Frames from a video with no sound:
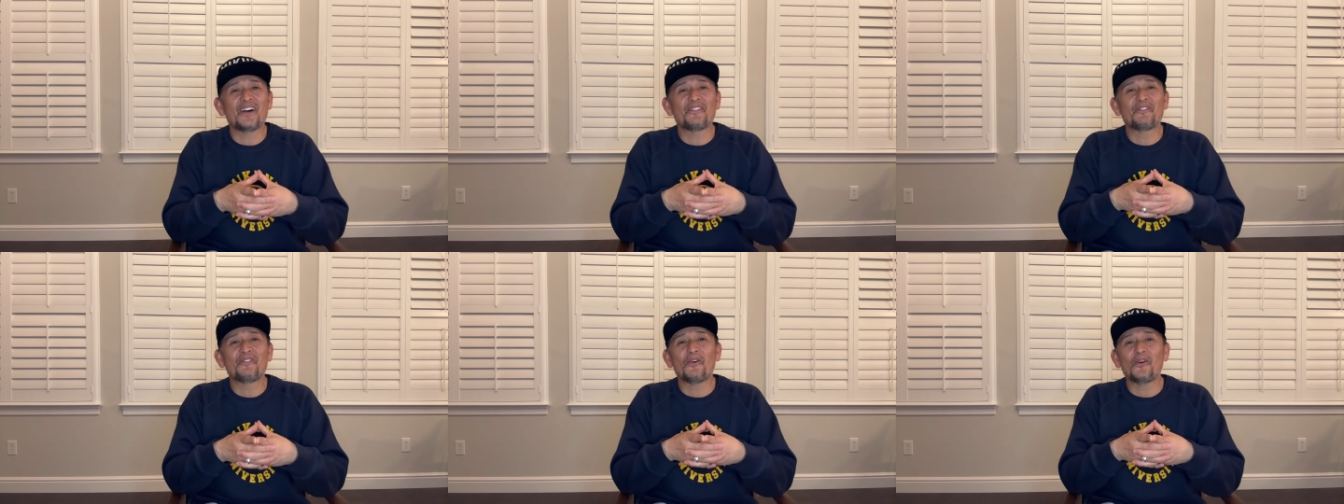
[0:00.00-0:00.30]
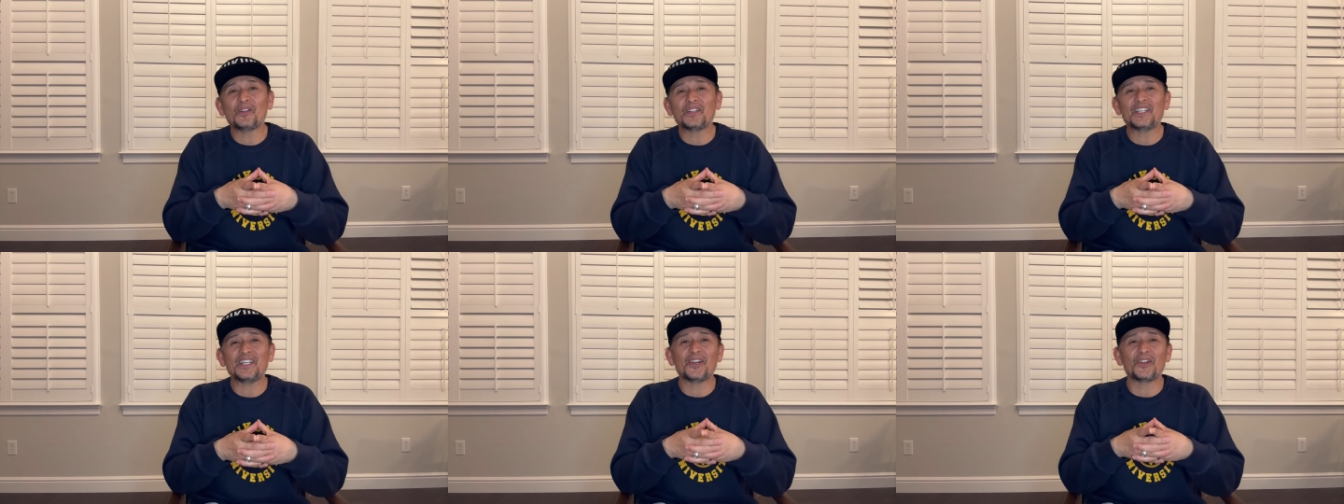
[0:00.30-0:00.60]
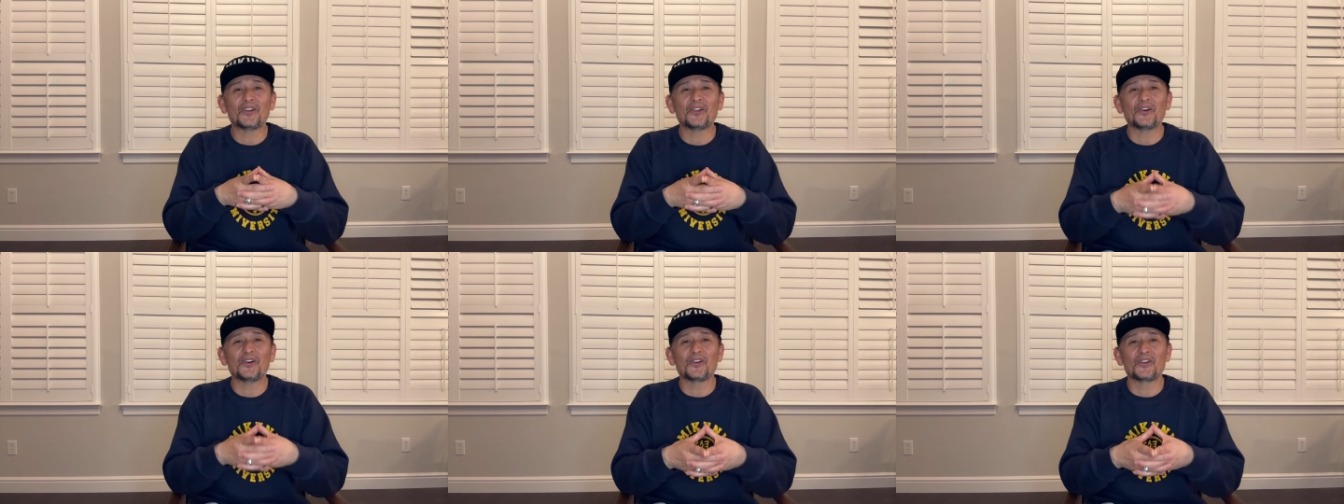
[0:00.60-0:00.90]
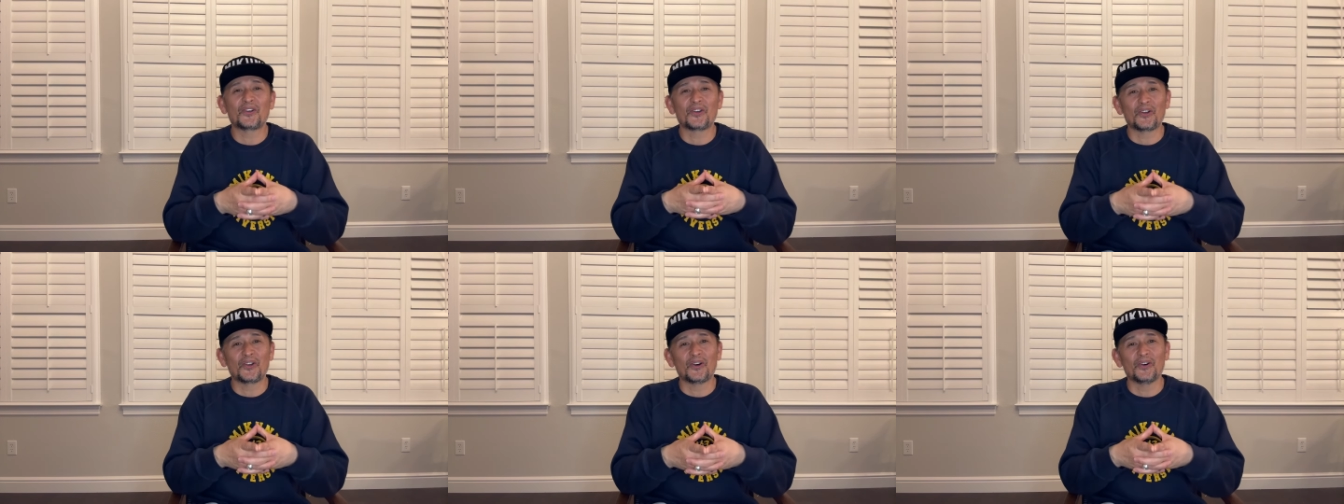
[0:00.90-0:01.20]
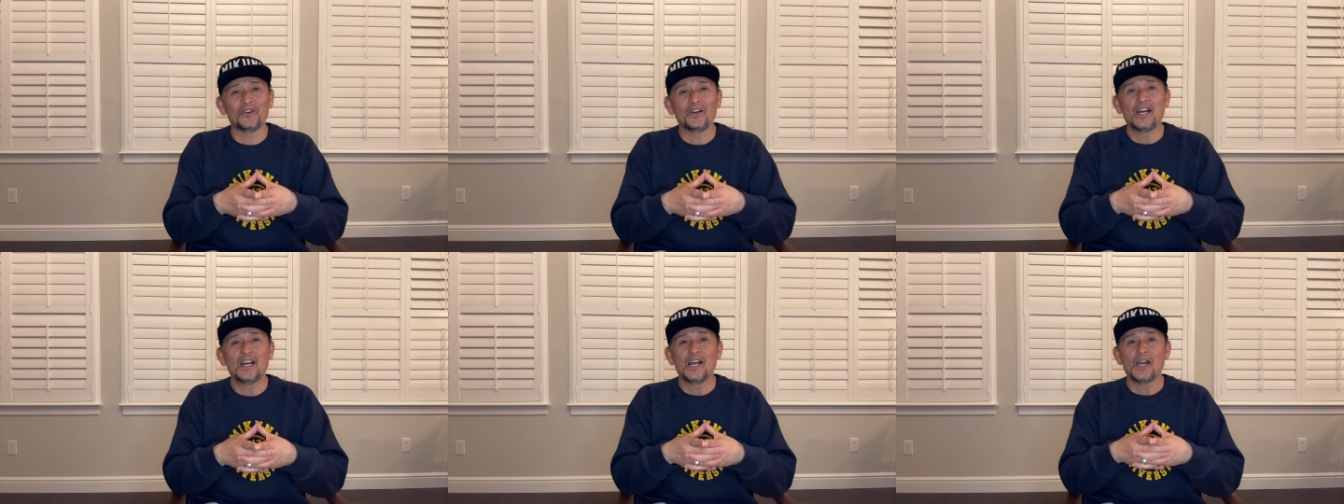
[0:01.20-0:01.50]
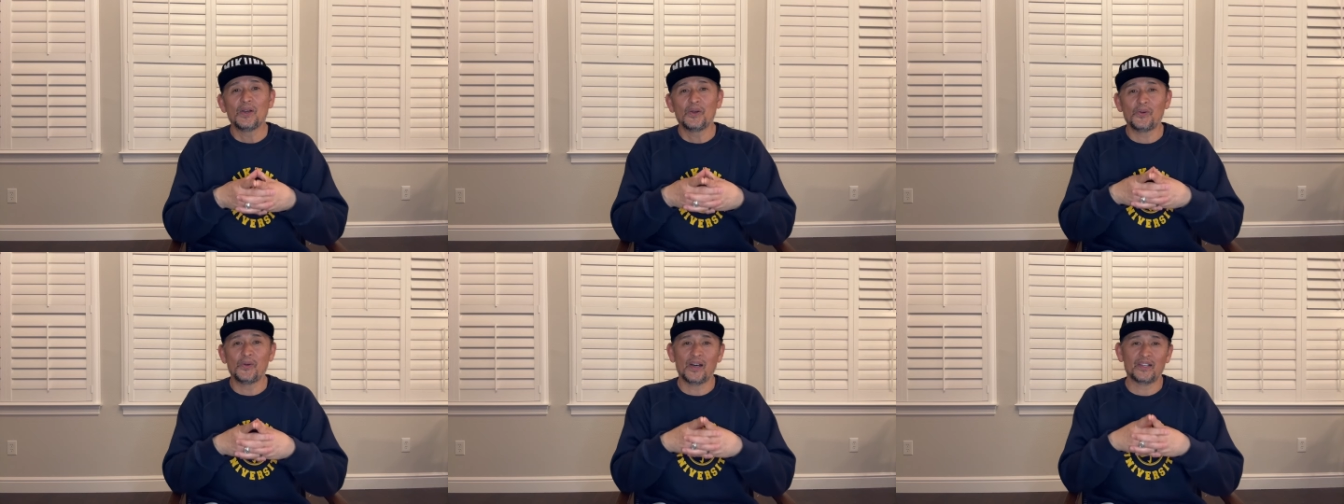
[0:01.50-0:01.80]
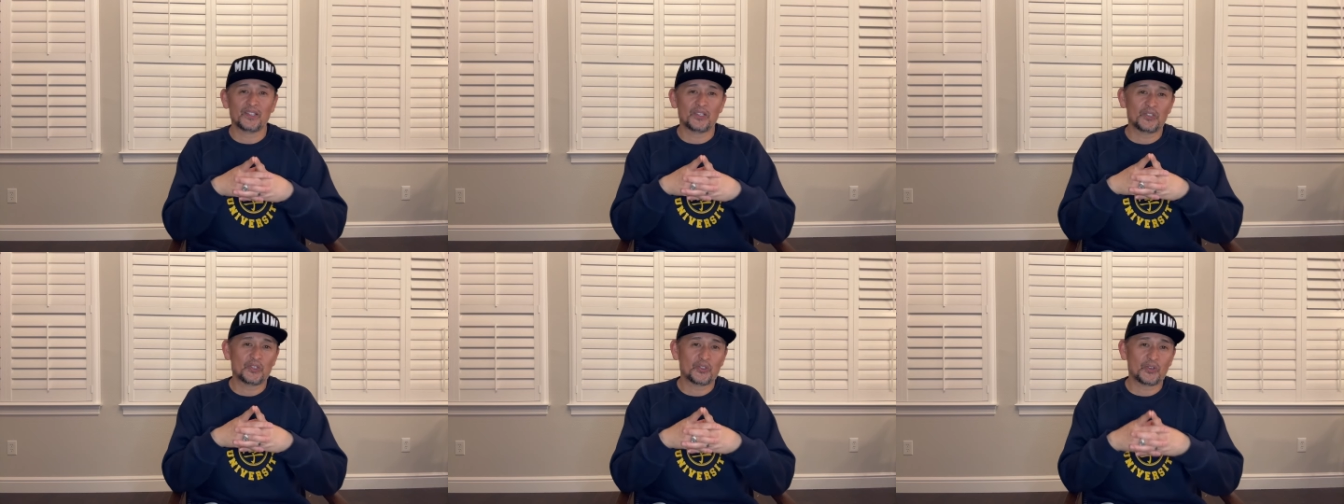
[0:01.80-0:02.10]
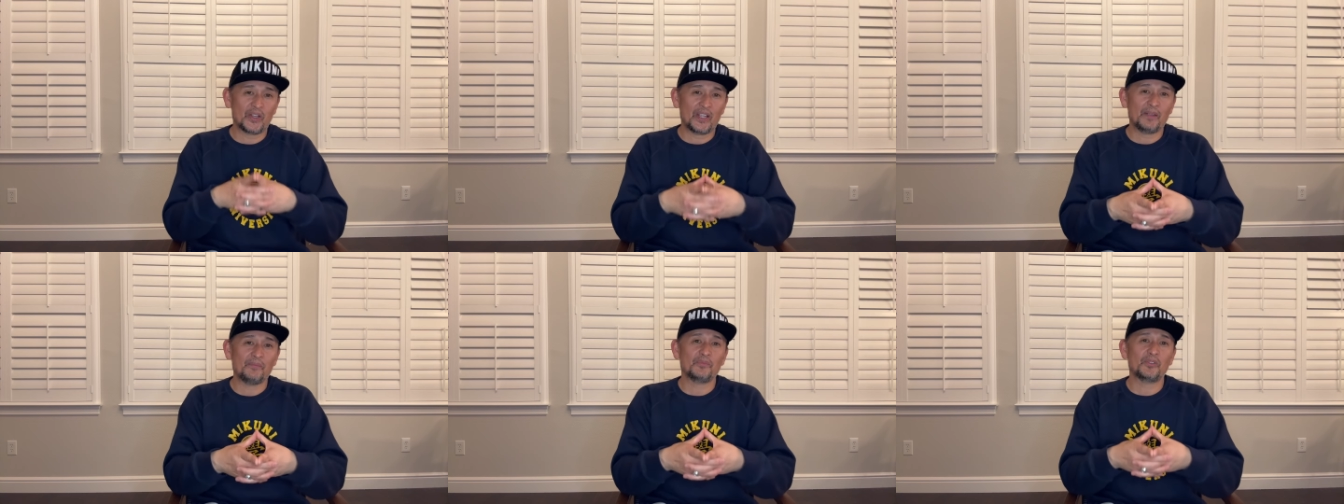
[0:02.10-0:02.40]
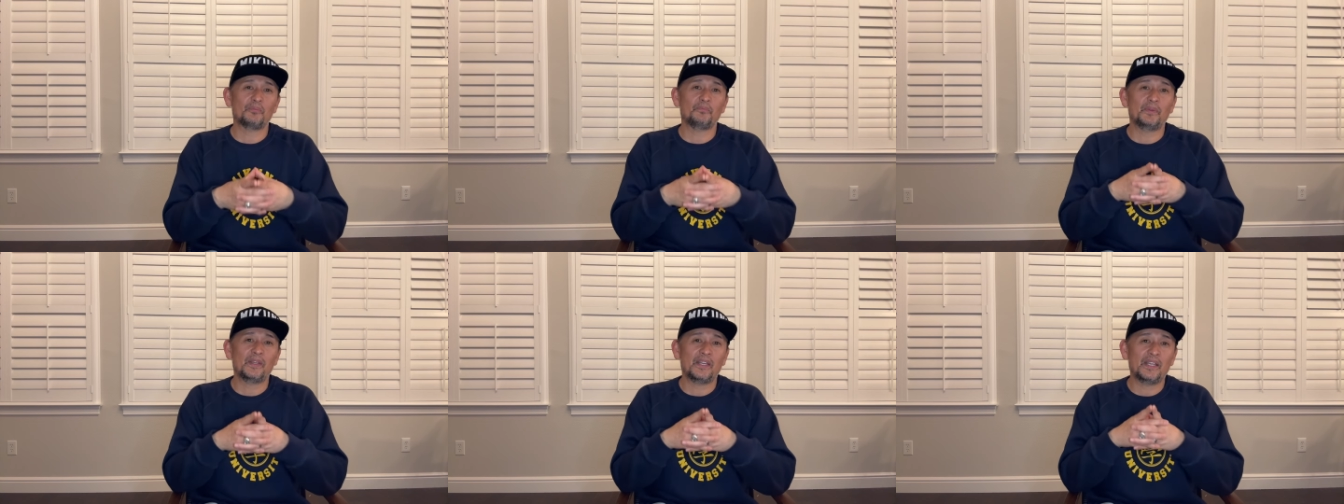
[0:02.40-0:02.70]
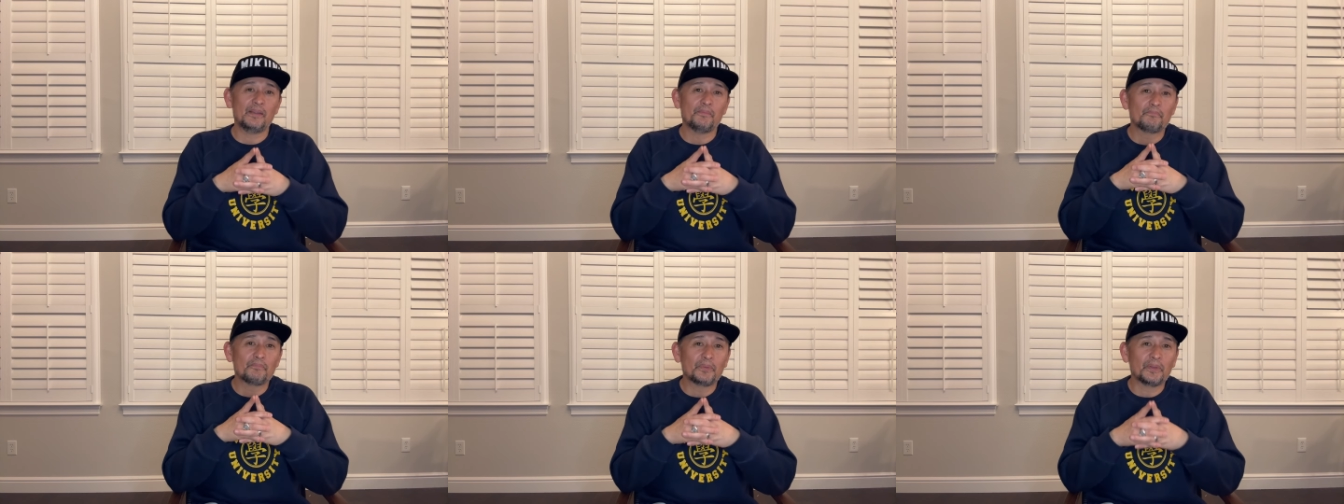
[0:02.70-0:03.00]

a 14 year old girl who has a dream to be